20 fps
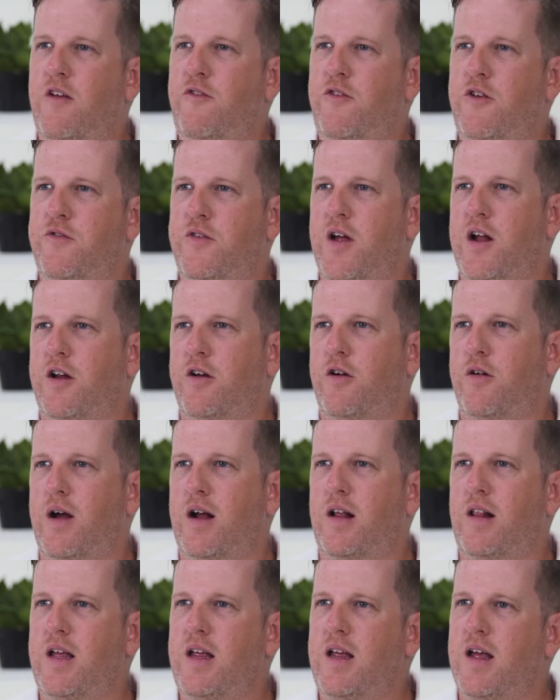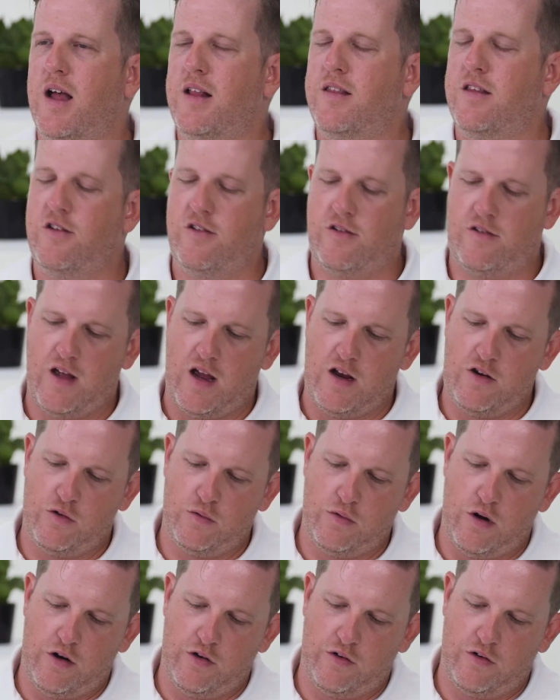if you've done it correctly, at this stage
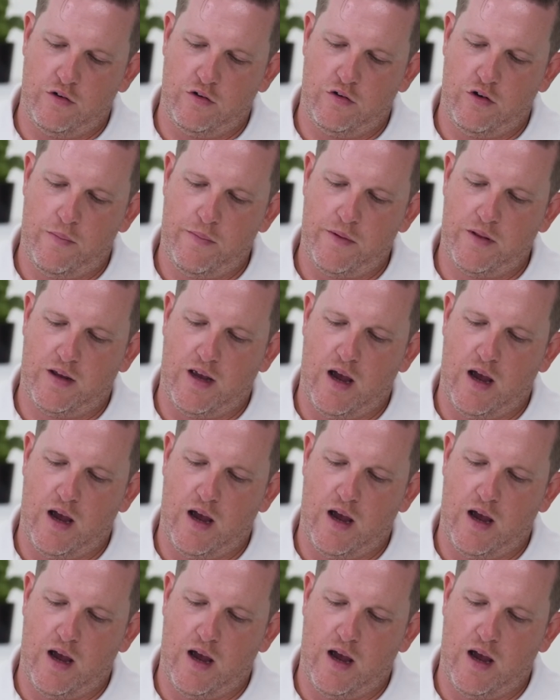you'll notice on top of the